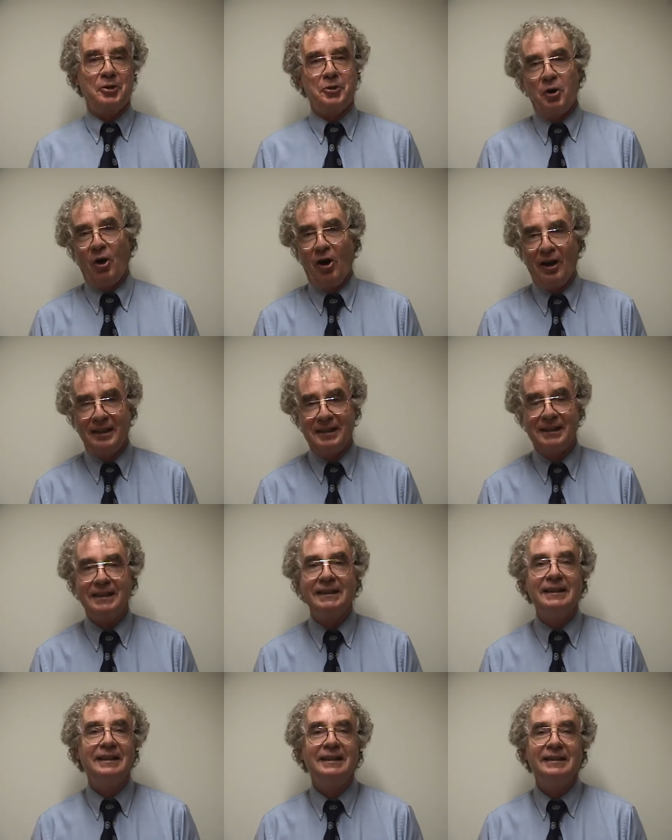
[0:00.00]
talk.
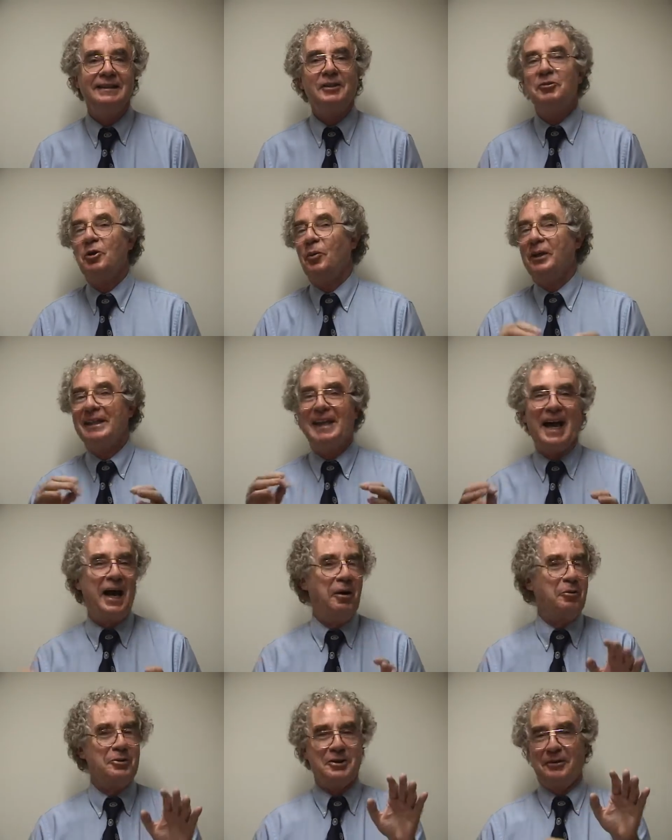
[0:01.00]
They don't know what
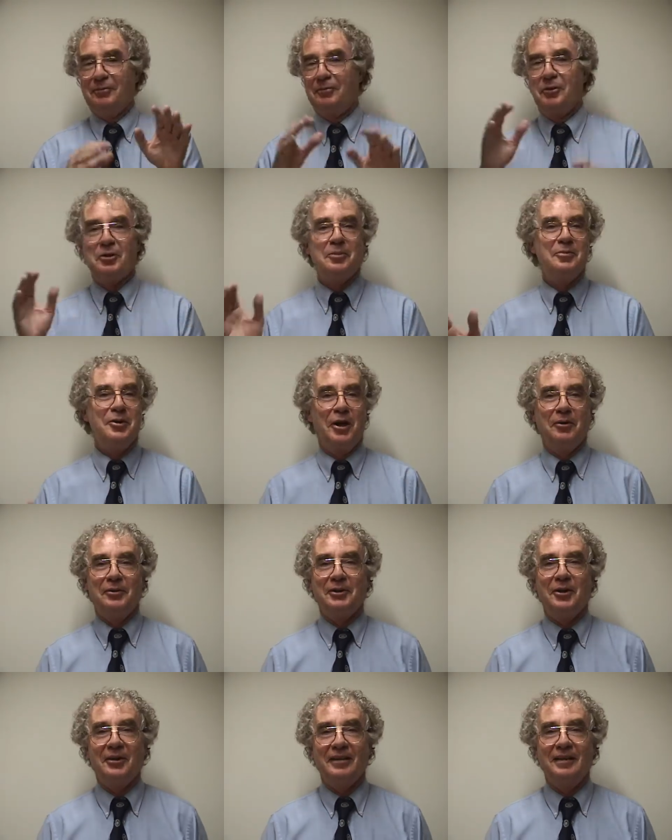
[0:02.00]
nouns and verbs are
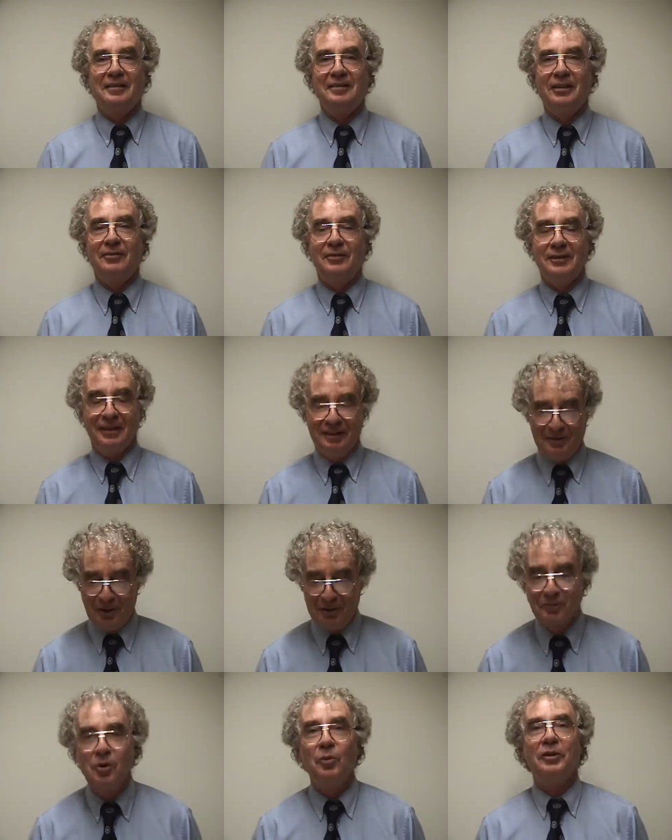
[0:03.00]
and all that stuff, and they
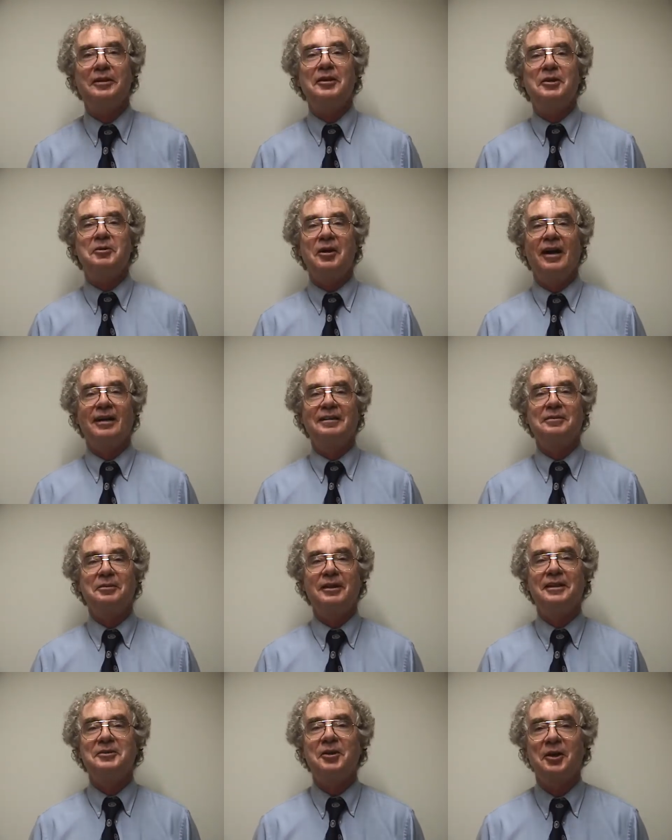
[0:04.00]
start rolling their eyes when
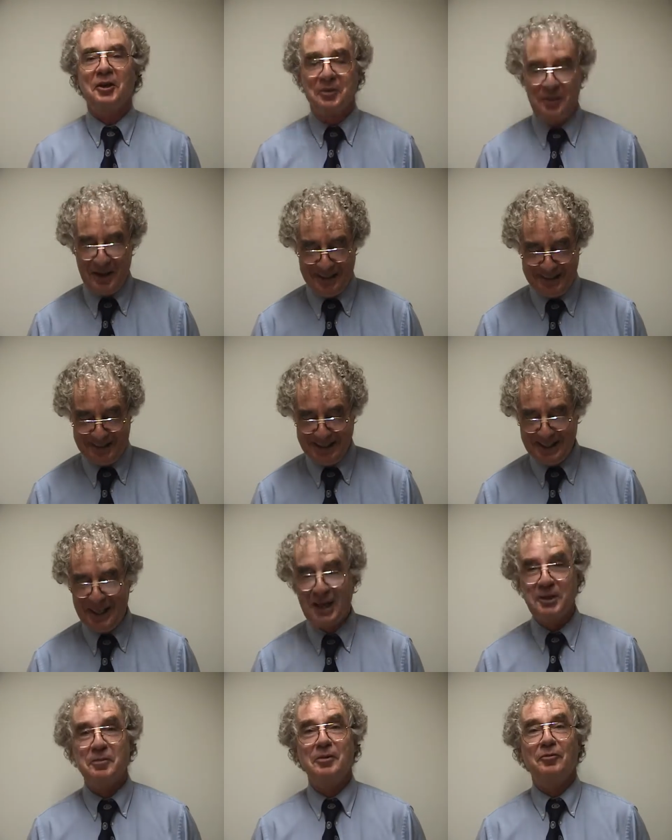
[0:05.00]
I talk about it, and they
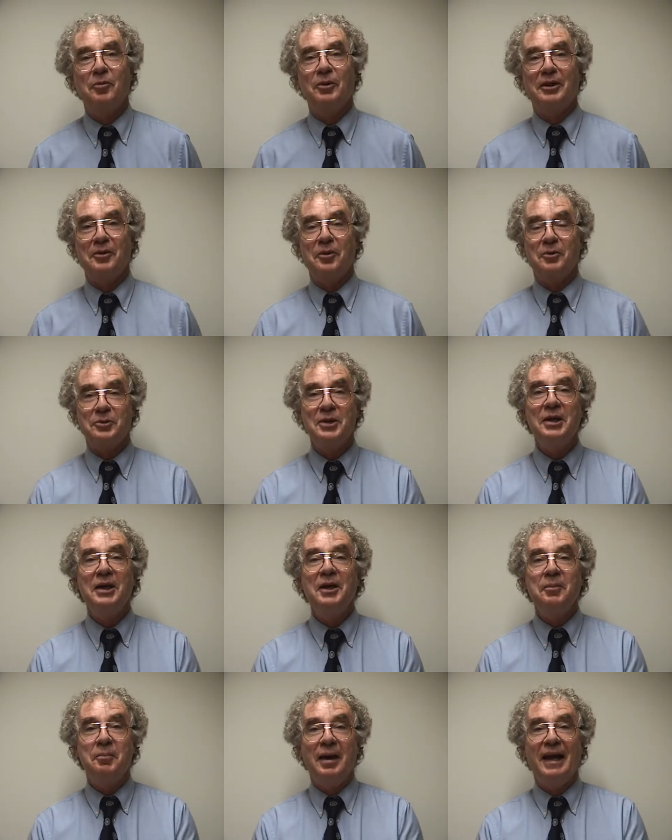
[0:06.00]
ask me for one of those
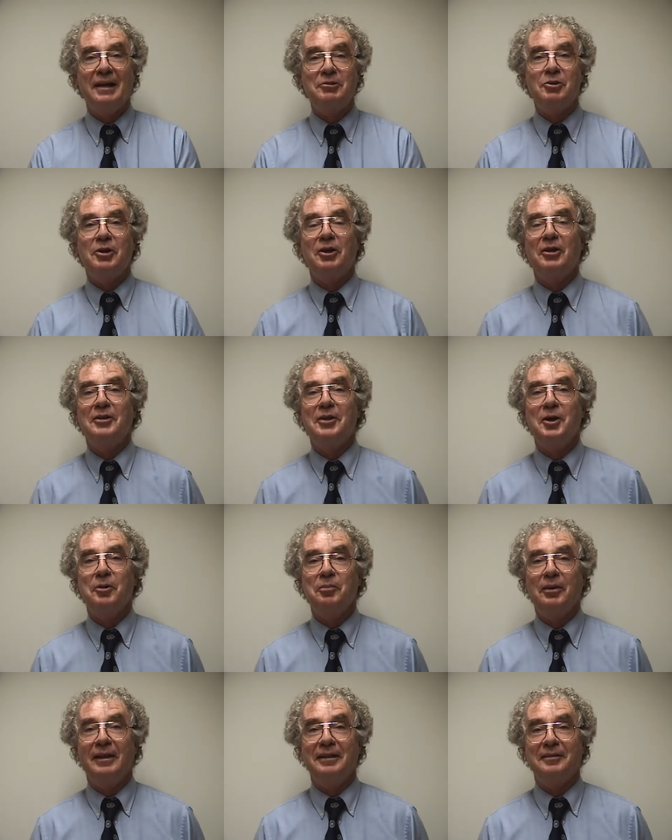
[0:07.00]
bags you get on the
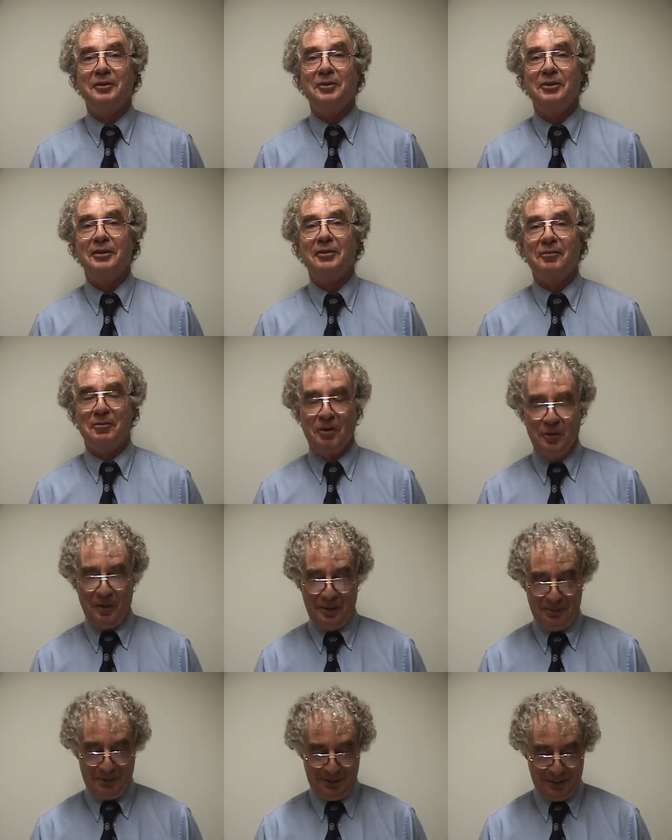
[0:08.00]
airplane so you can throw
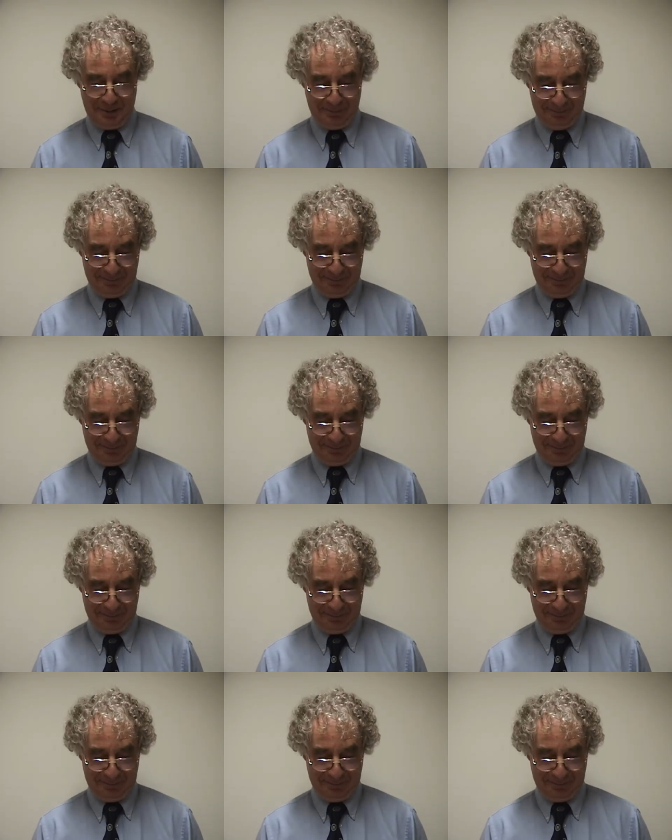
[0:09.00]
up, you know.